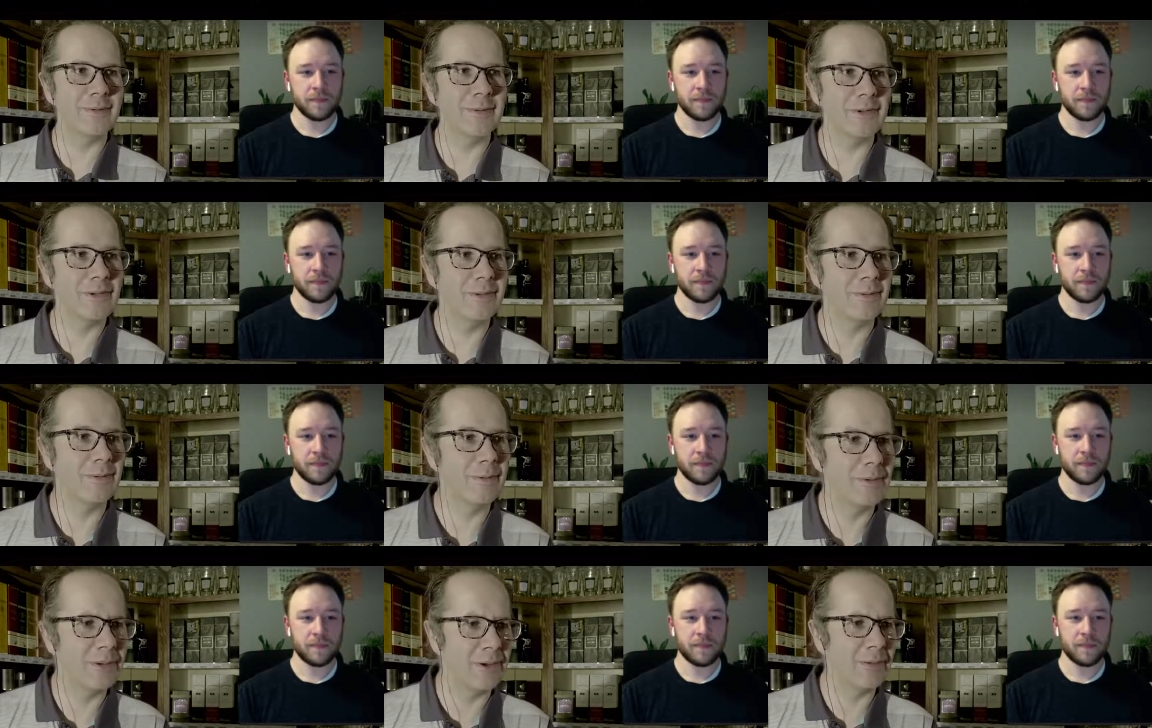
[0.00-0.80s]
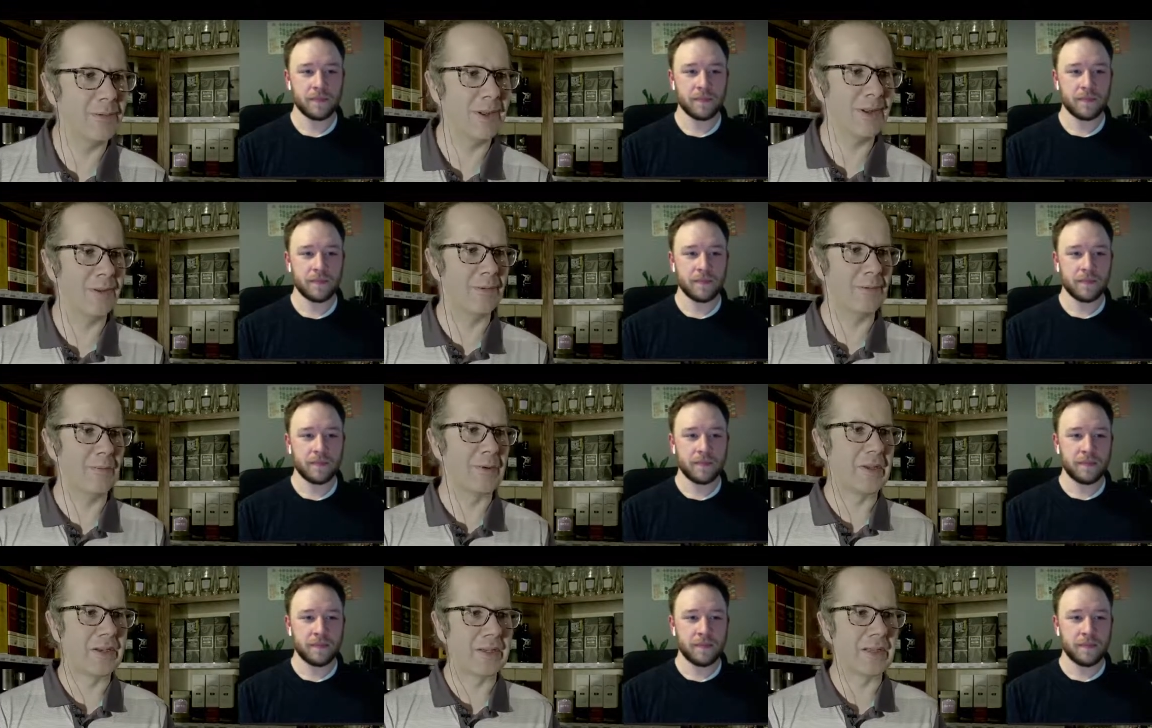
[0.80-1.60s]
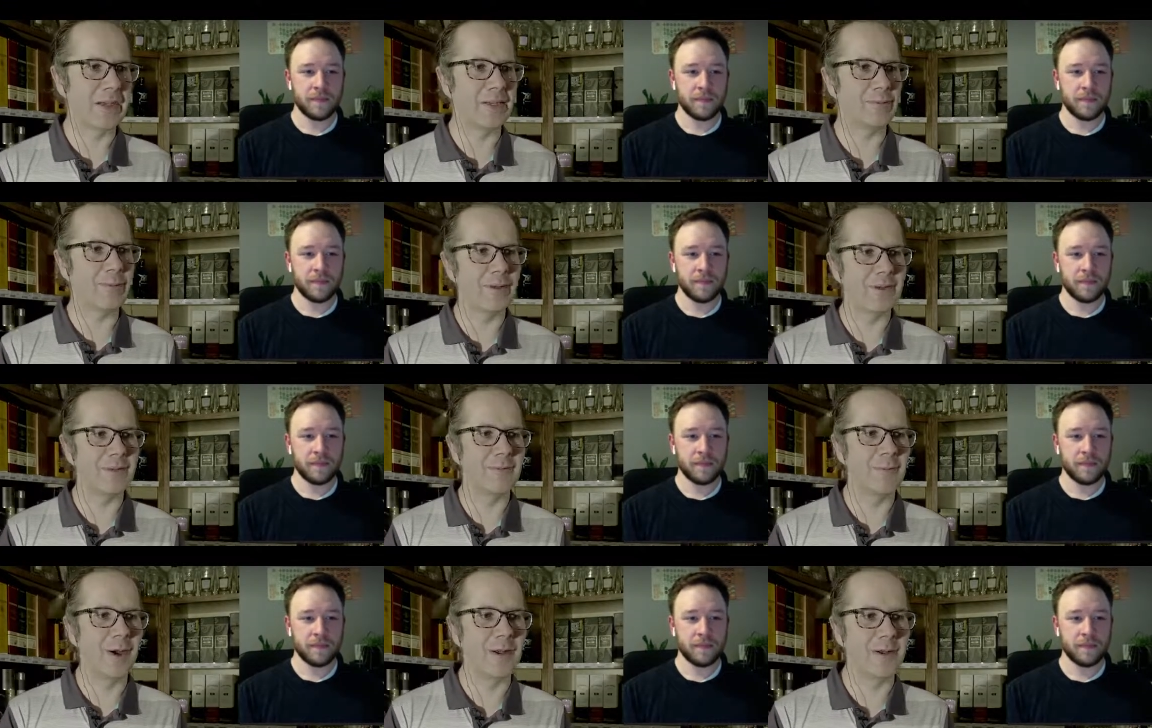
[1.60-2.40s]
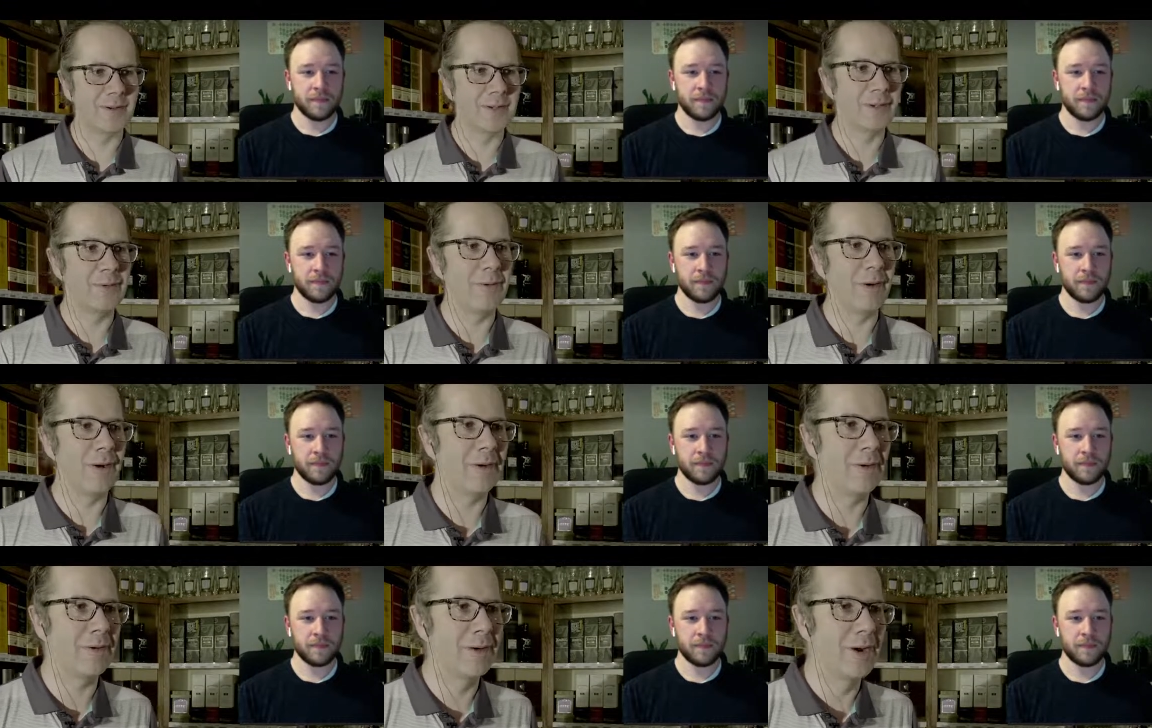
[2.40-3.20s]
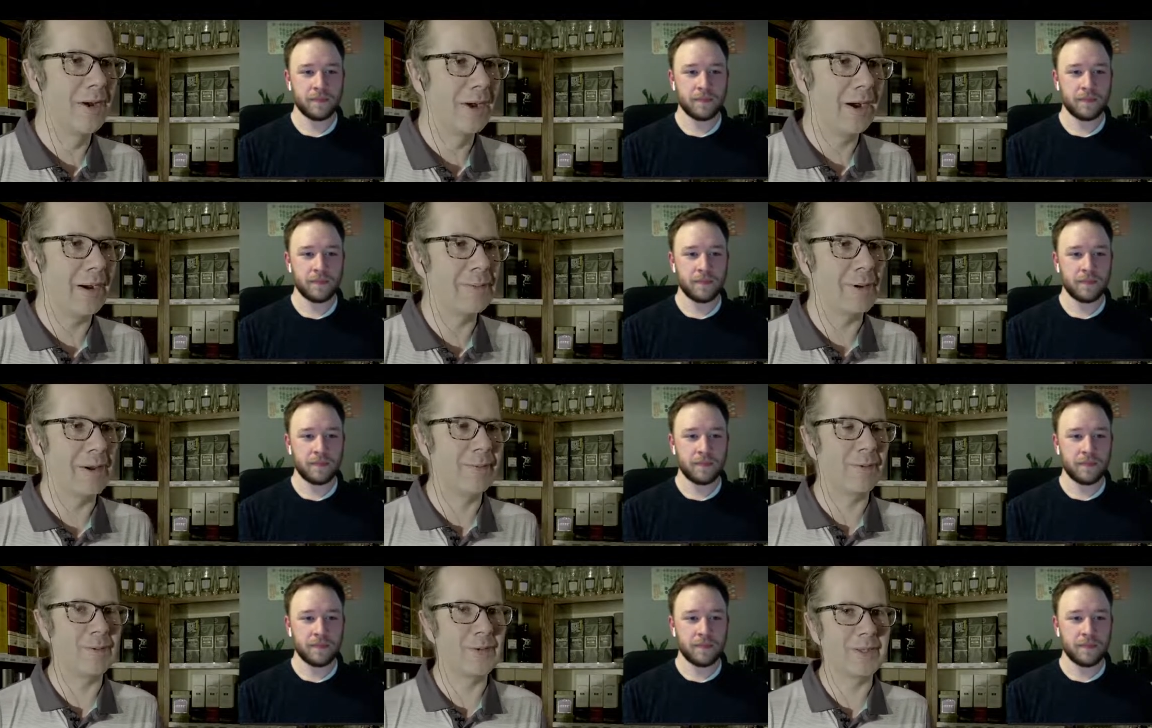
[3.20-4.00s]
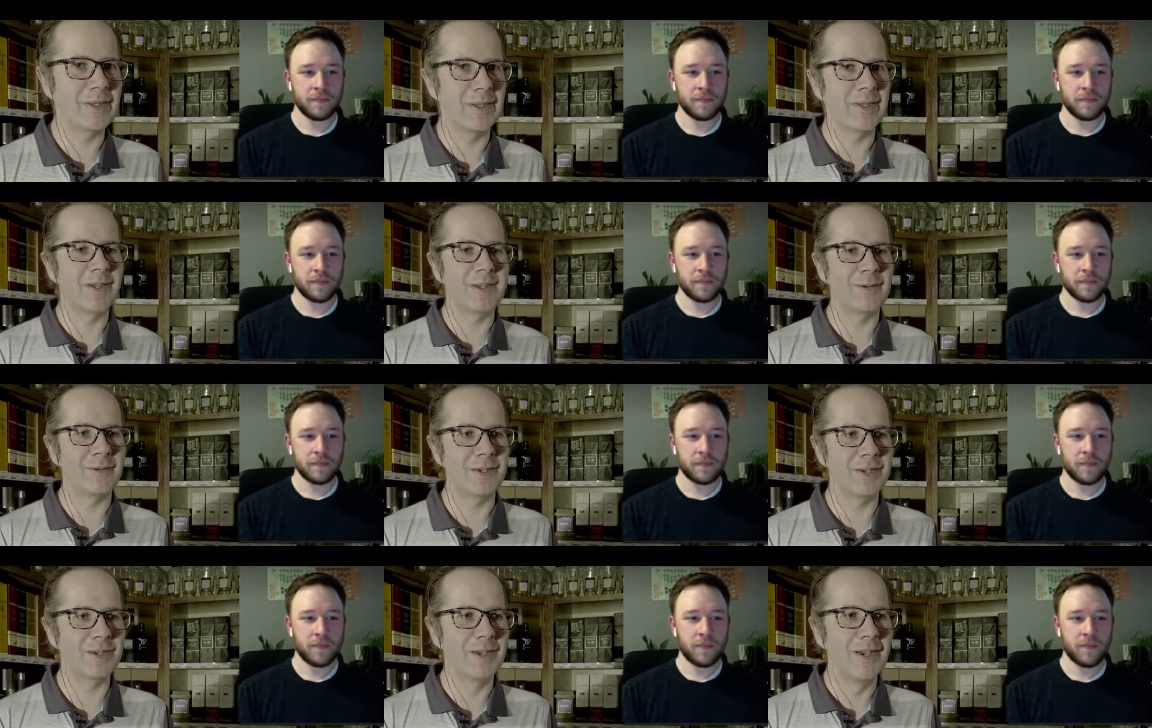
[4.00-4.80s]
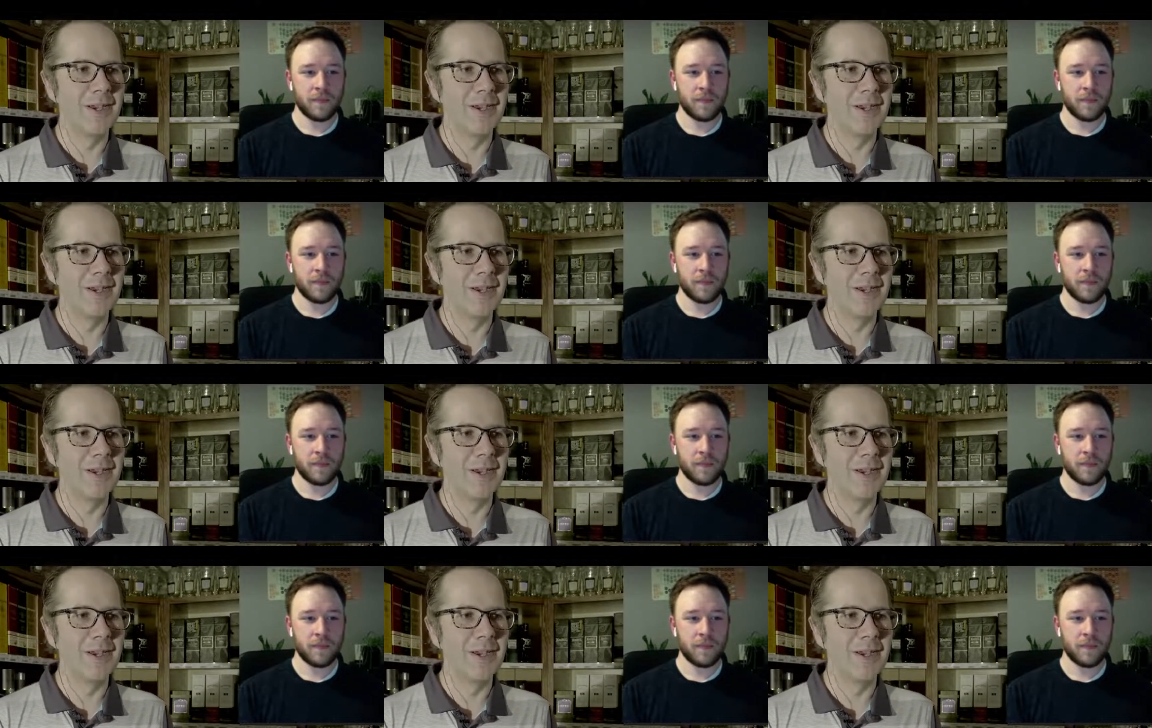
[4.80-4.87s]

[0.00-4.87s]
Speaker 1: He just donated a really expensive bottle to our upcoming whiskey tasting, which is